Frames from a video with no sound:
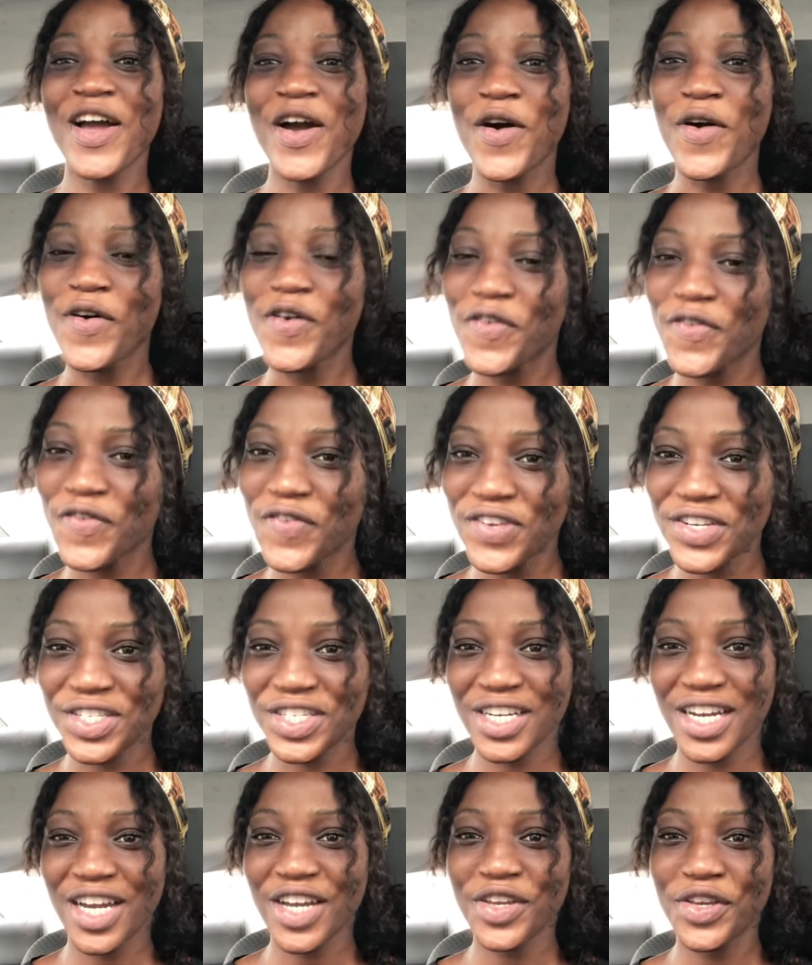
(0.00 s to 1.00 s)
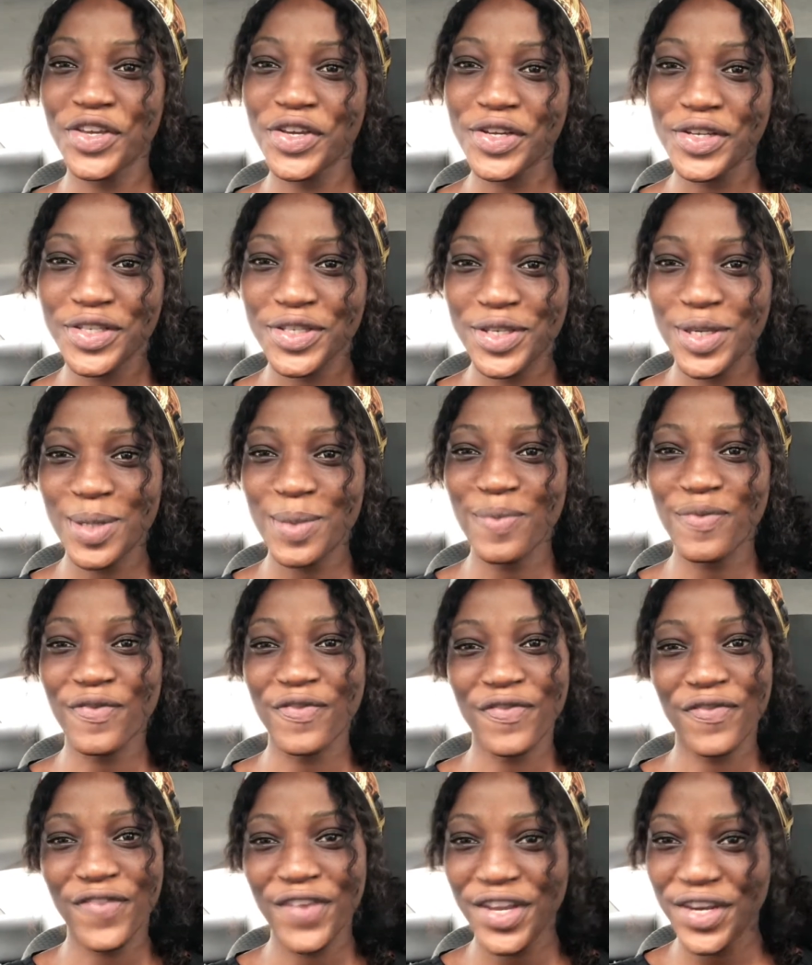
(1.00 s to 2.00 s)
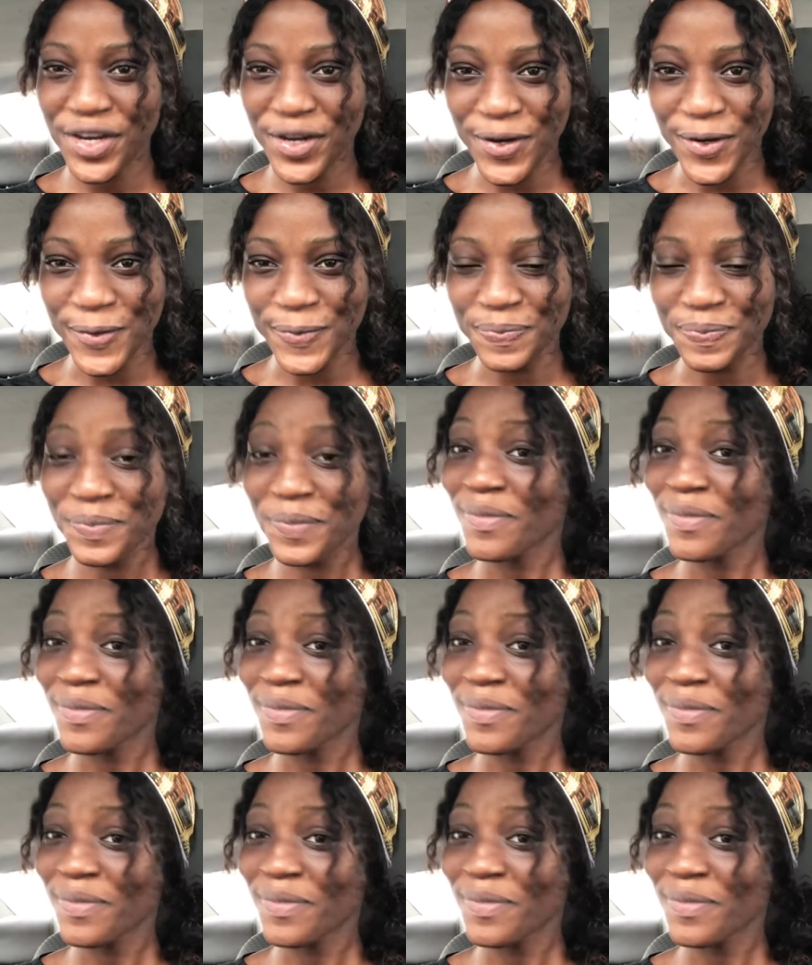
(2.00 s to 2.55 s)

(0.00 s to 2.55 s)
official YouTube video.